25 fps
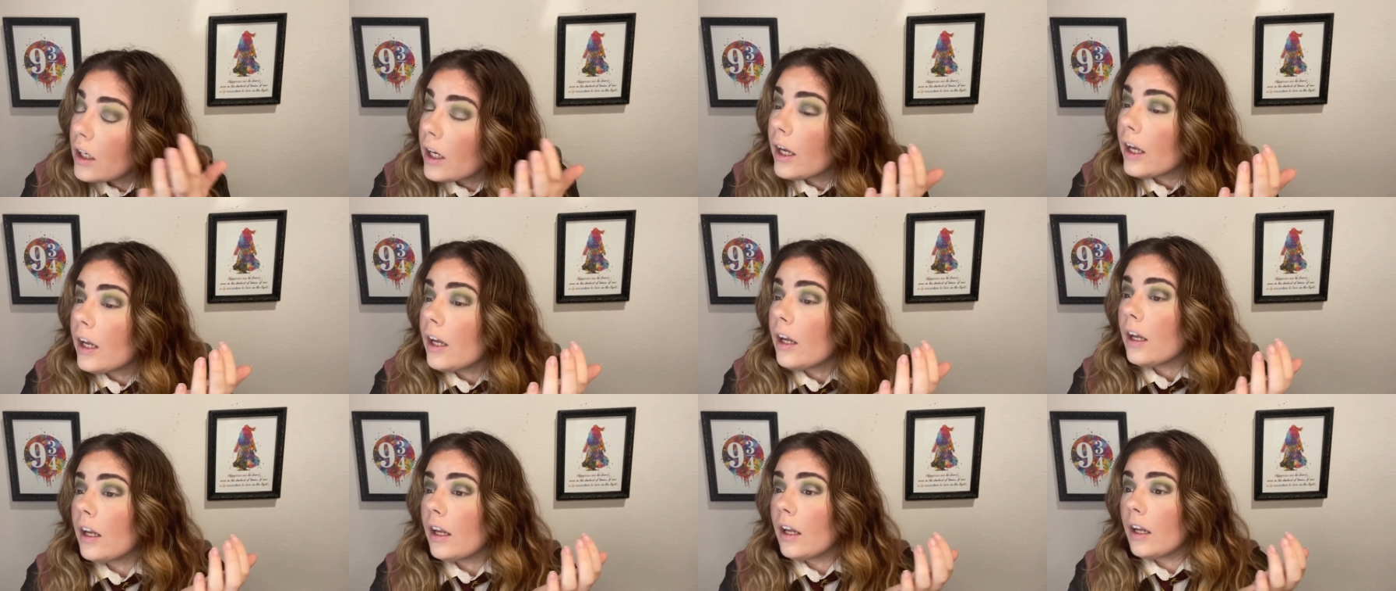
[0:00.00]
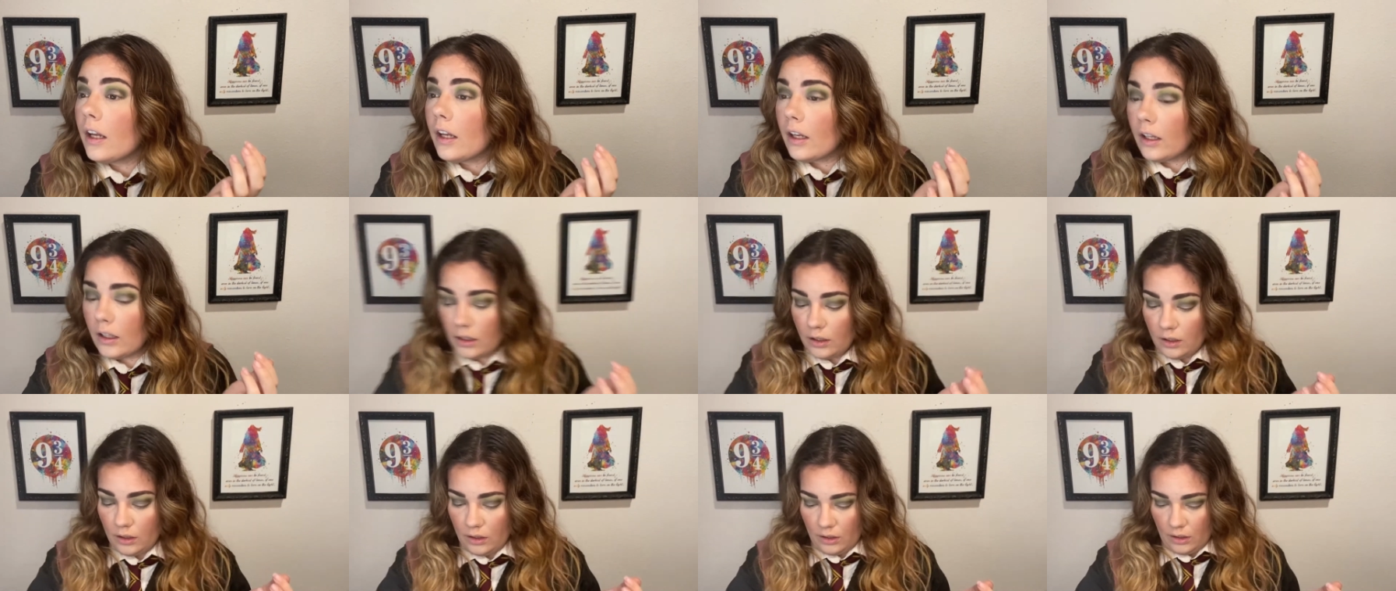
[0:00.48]
Okay.
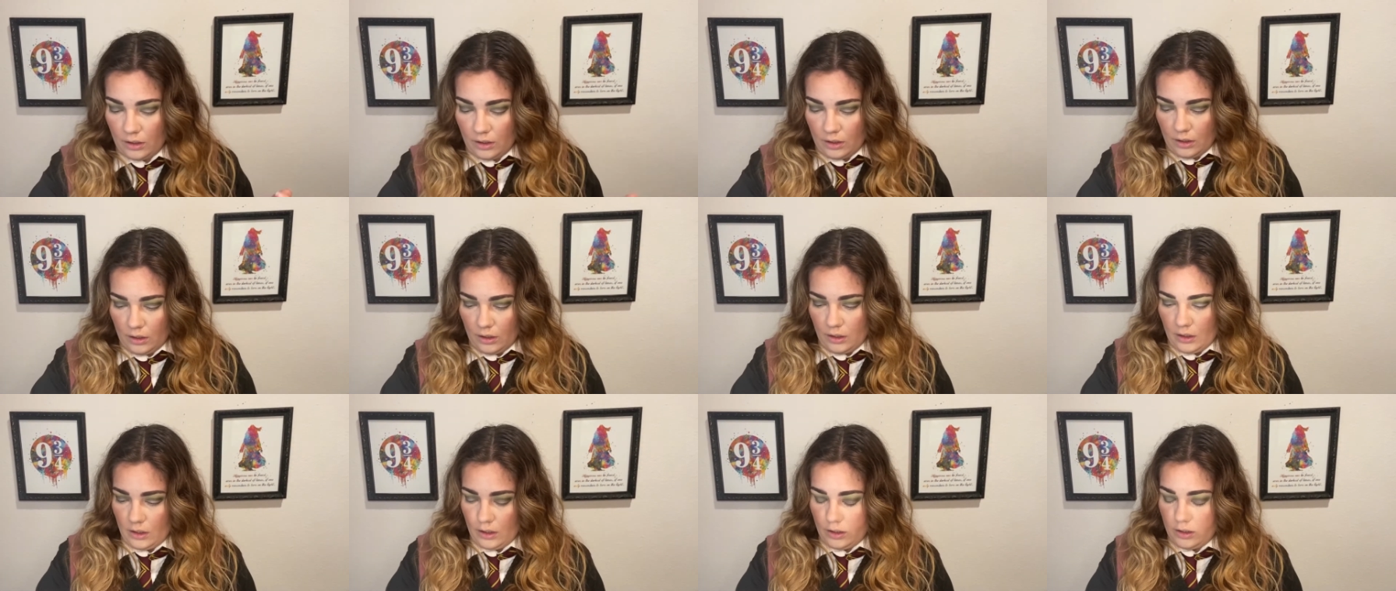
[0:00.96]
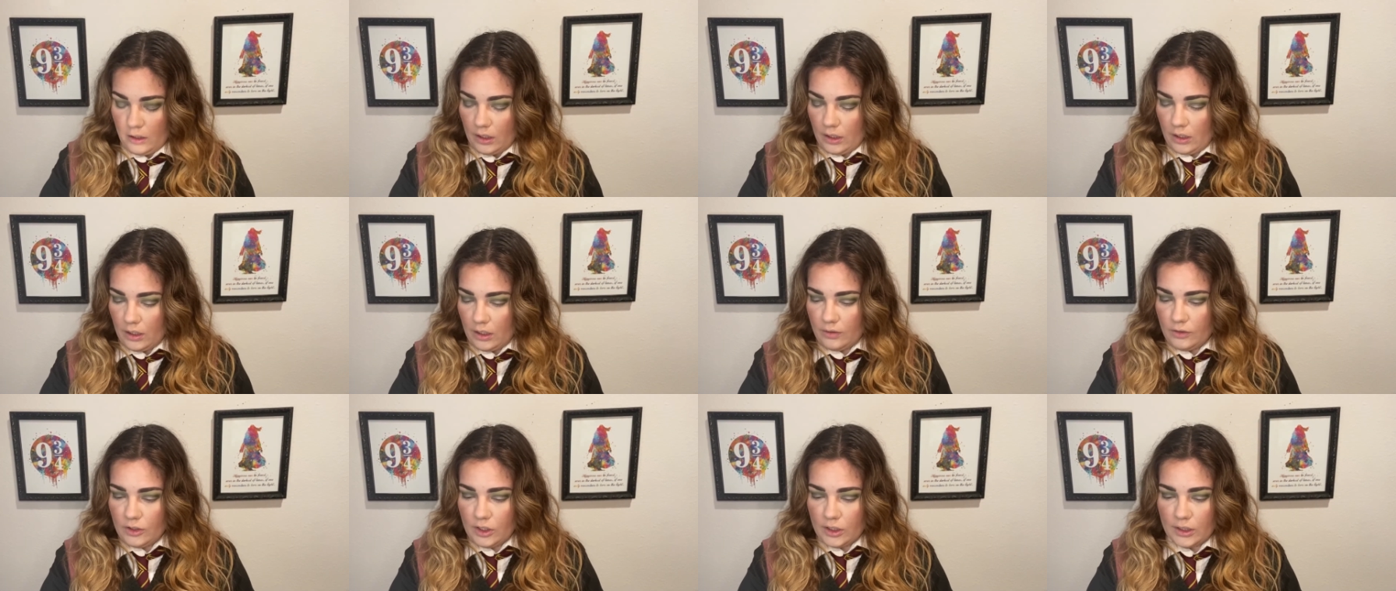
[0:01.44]
And
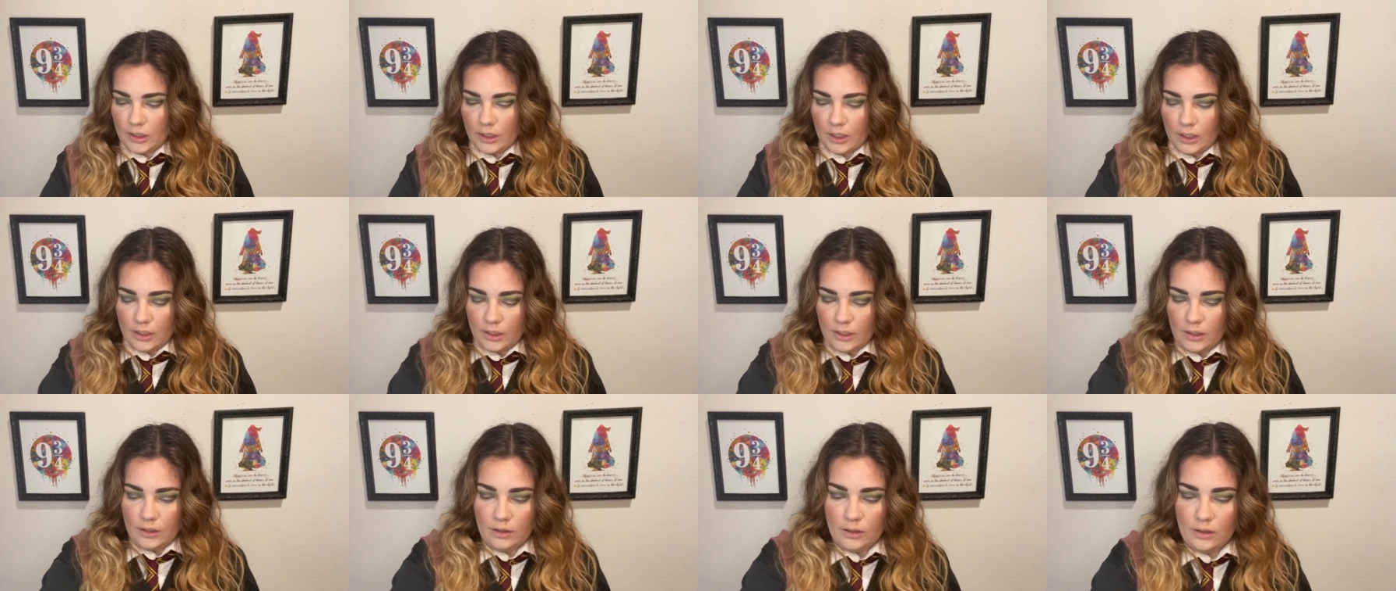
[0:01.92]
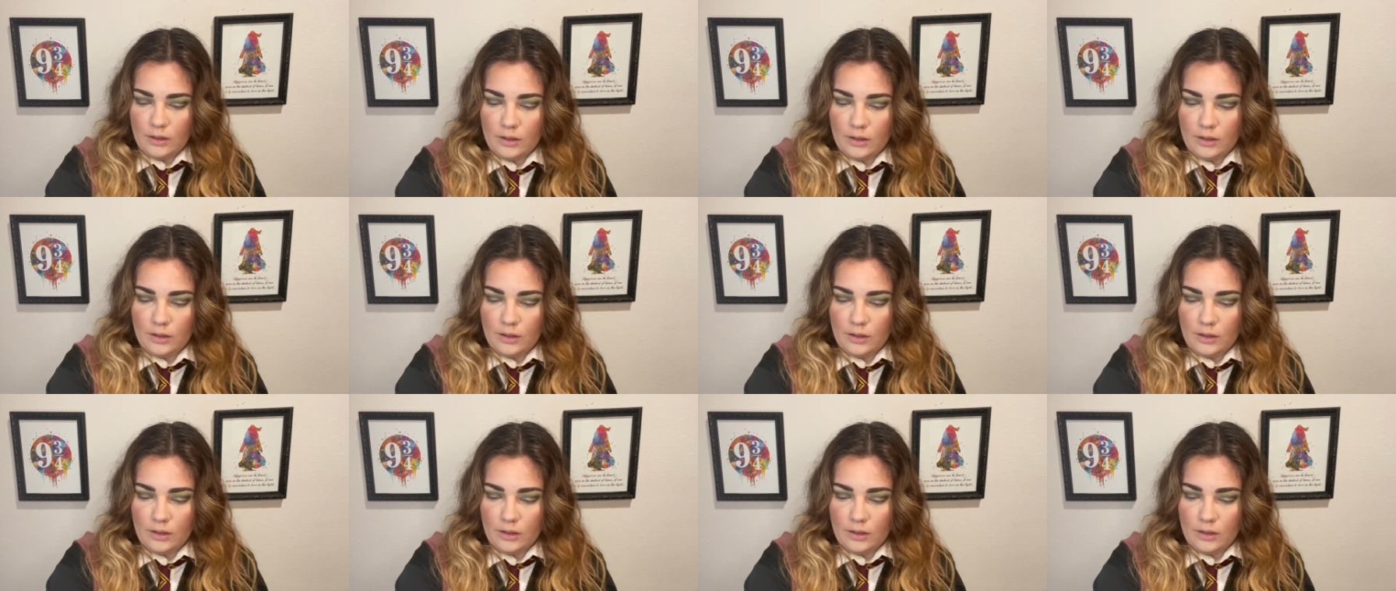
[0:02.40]
then I'm just gonna